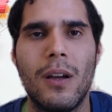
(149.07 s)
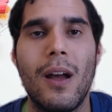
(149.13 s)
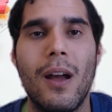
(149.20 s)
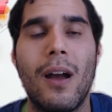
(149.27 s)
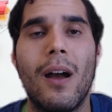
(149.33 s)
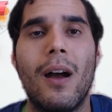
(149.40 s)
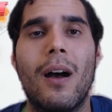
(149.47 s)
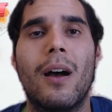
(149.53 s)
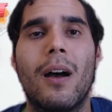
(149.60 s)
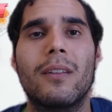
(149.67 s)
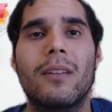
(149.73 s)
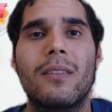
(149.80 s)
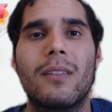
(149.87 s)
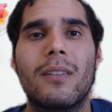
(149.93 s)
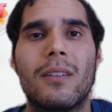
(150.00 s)

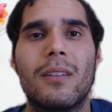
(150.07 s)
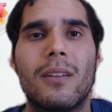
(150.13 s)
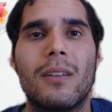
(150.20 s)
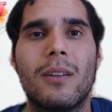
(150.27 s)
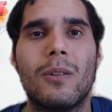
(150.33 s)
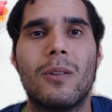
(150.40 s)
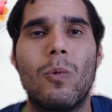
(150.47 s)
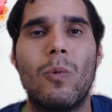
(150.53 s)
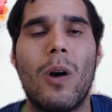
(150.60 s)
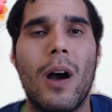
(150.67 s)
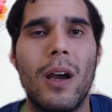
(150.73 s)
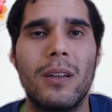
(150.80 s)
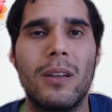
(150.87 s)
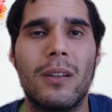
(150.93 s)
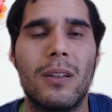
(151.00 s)
And
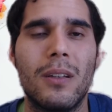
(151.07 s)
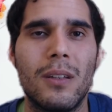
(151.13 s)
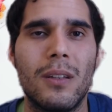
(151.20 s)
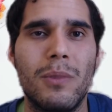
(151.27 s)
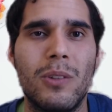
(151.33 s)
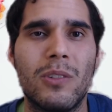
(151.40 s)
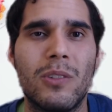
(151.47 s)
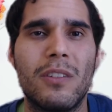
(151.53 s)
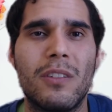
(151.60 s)
why? Because